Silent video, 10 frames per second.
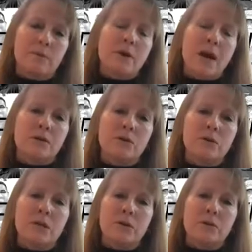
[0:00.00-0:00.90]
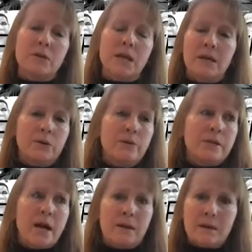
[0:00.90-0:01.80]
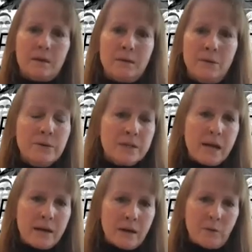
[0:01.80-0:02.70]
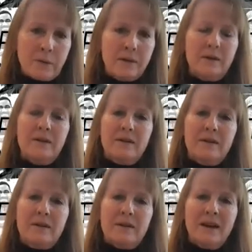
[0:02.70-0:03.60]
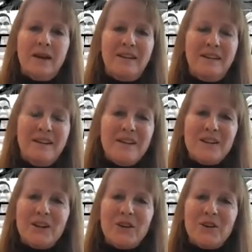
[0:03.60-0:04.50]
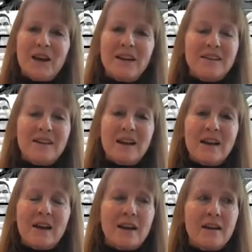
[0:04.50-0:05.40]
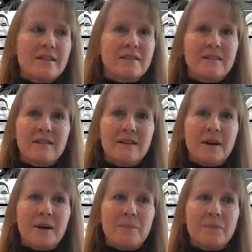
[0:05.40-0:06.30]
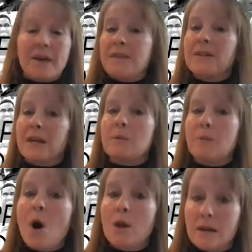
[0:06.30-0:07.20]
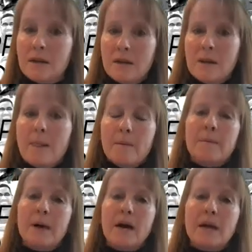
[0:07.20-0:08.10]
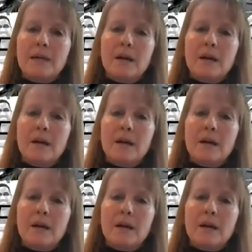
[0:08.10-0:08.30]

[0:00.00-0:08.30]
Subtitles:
has no clothes? Like, who is that? Who does that help? You know, and I think that's appalling, but,